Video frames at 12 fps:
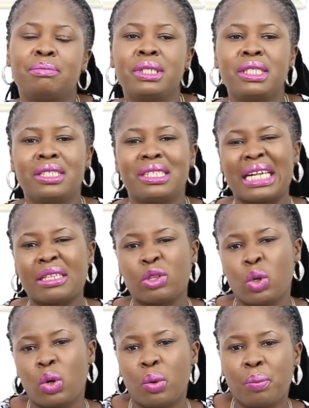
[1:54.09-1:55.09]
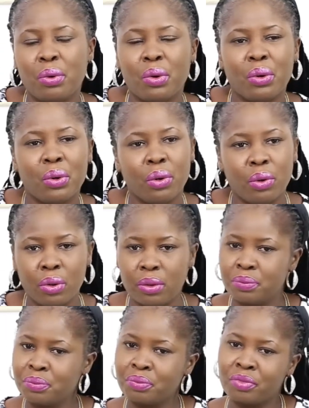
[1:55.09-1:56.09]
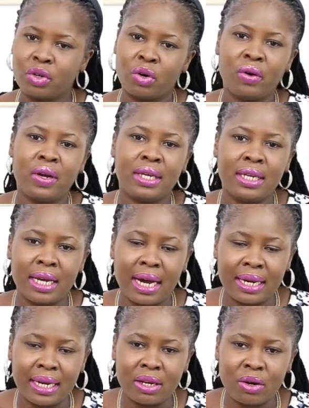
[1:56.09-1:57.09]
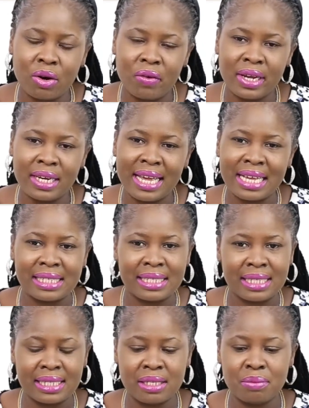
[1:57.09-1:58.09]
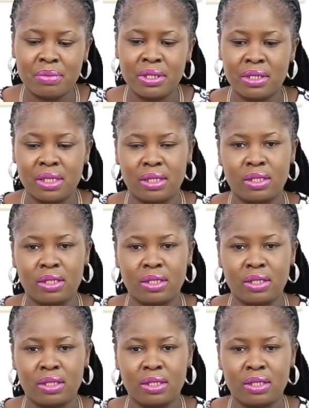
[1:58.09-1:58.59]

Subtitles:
be it startup or already existing business.